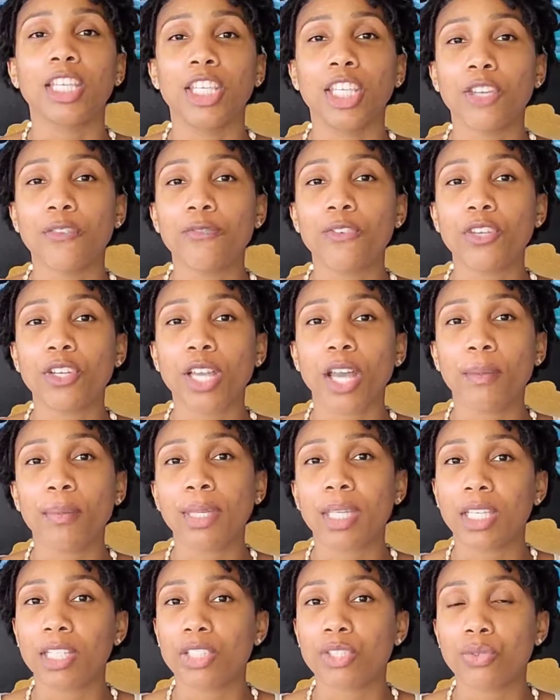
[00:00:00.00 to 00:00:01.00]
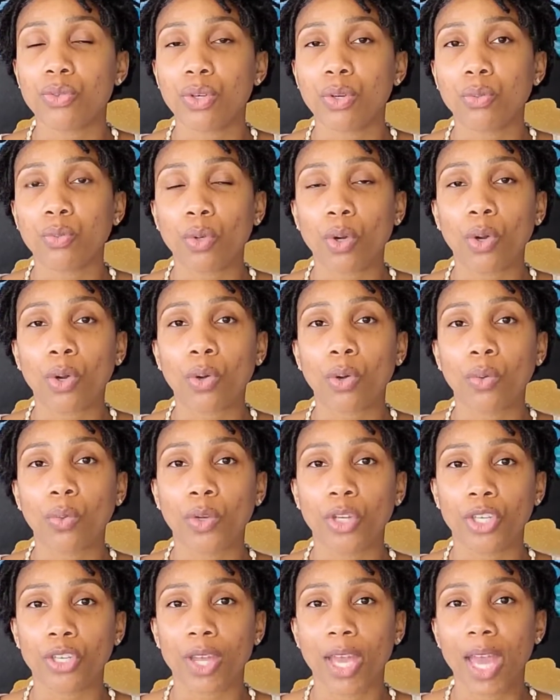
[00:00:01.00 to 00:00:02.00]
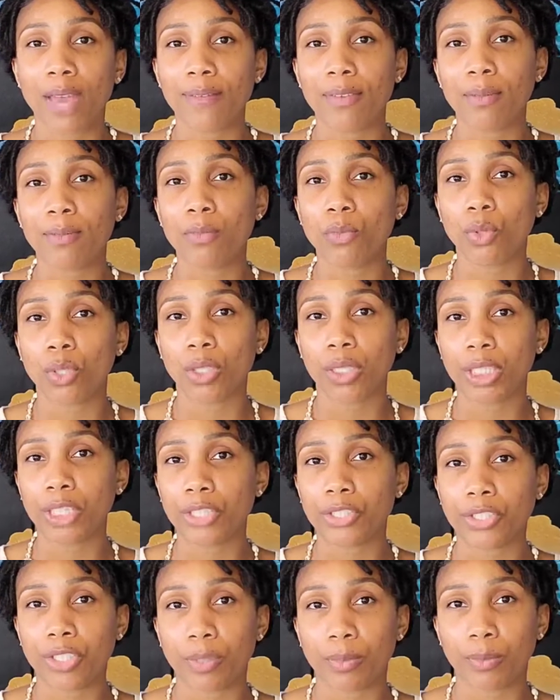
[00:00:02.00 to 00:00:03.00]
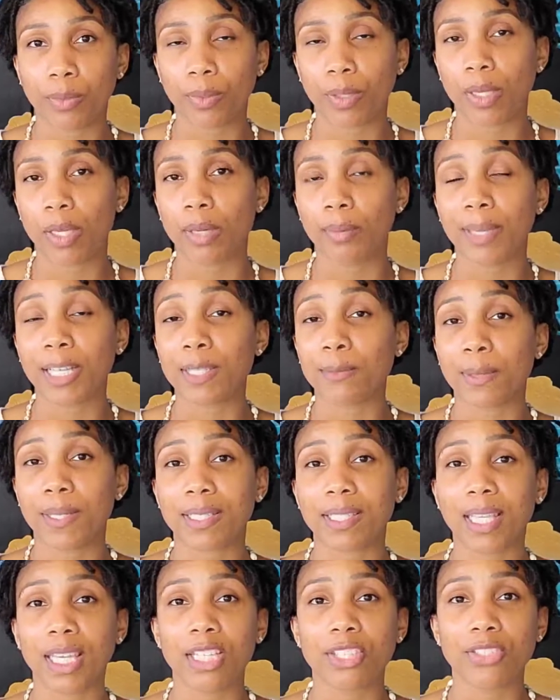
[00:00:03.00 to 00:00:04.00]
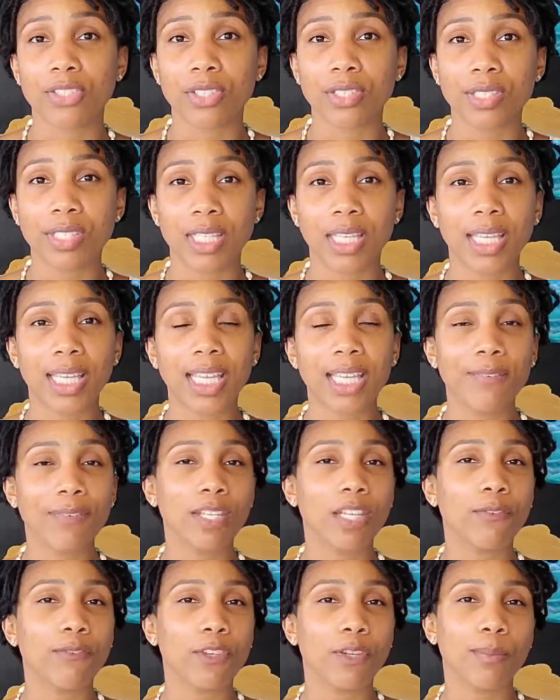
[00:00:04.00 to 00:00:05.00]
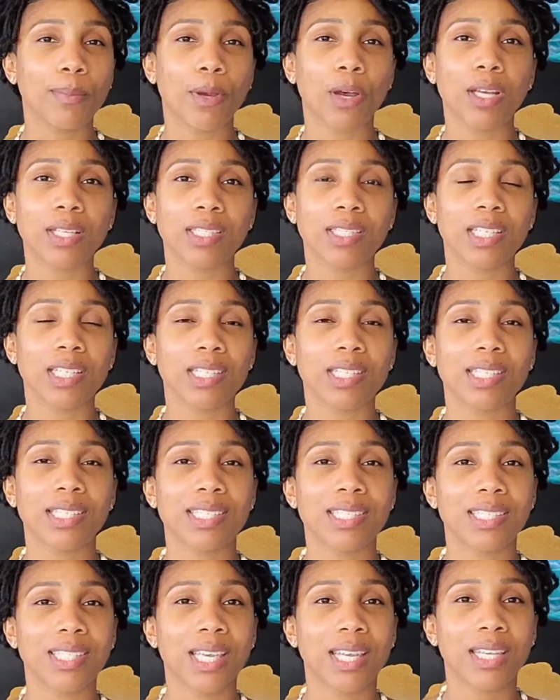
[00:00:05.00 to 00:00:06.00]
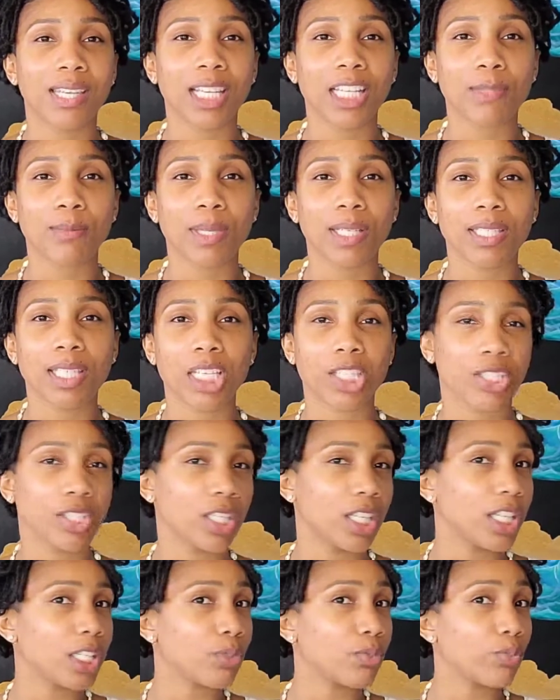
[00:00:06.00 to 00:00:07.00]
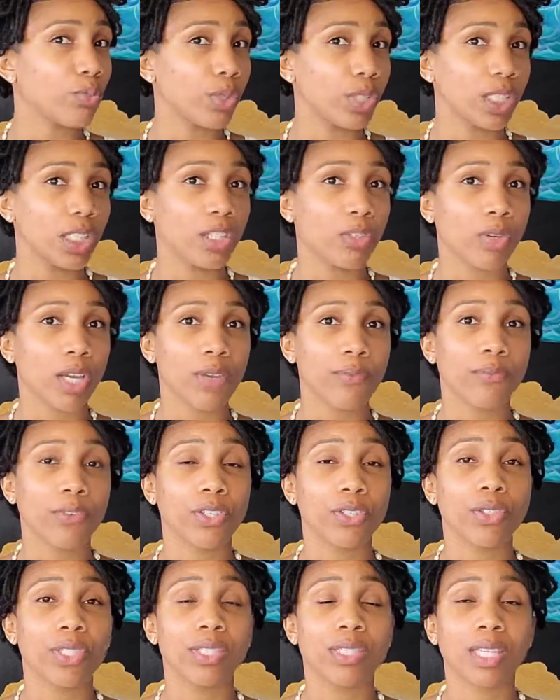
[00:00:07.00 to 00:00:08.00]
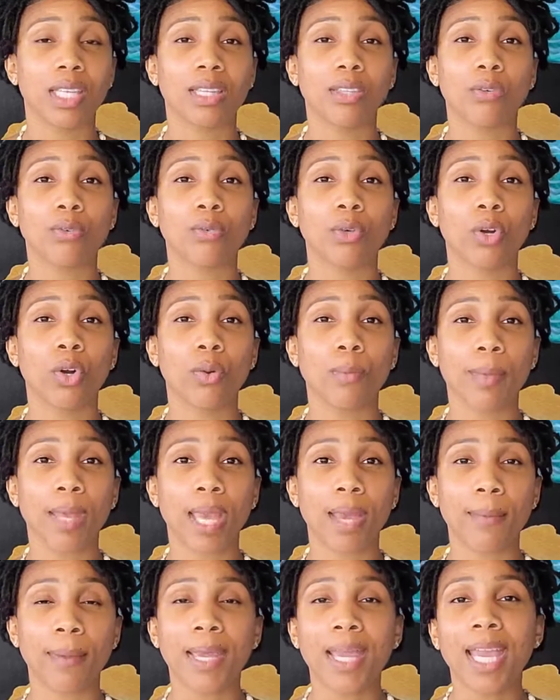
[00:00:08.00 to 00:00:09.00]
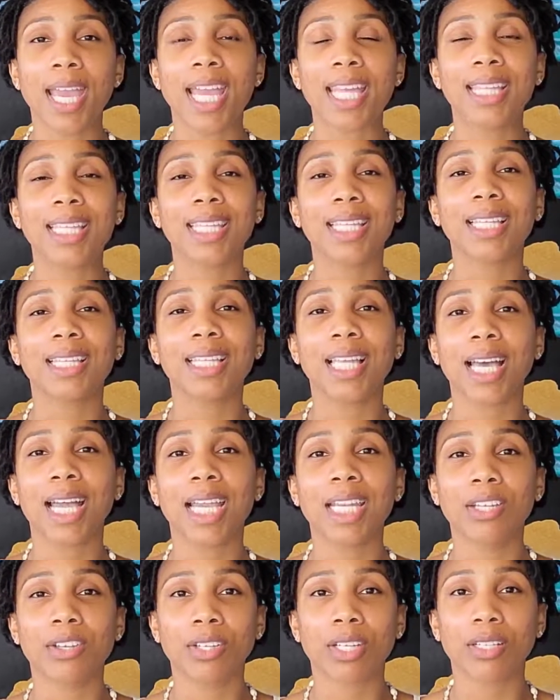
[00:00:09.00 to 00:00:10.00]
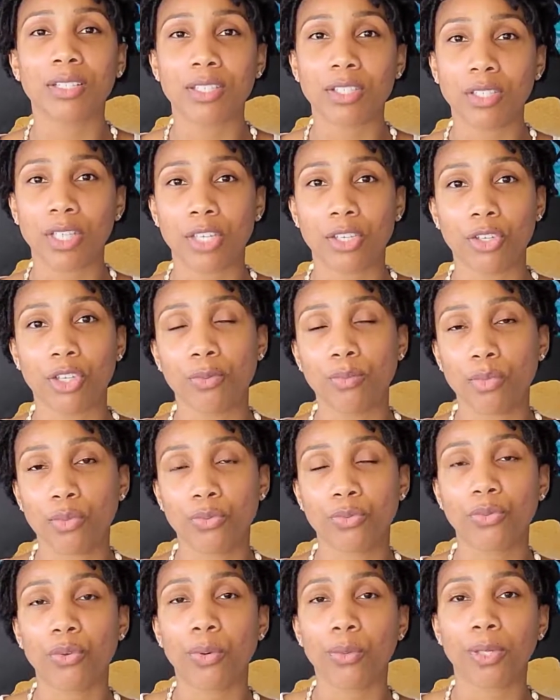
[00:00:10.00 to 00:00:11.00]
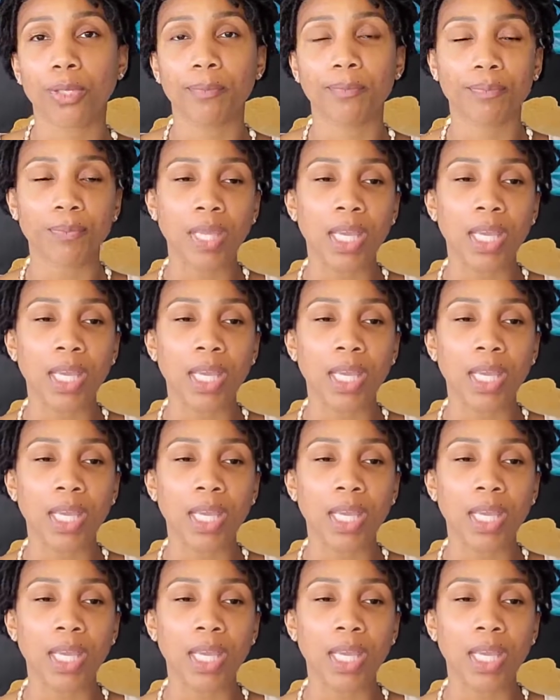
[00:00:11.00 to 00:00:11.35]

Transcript: If you're coming into a role where you're having more leadership um, expectations, even if your boss doesn't set an expectation, it's really great for you to set the roadmap and then align on it so that you can move forward.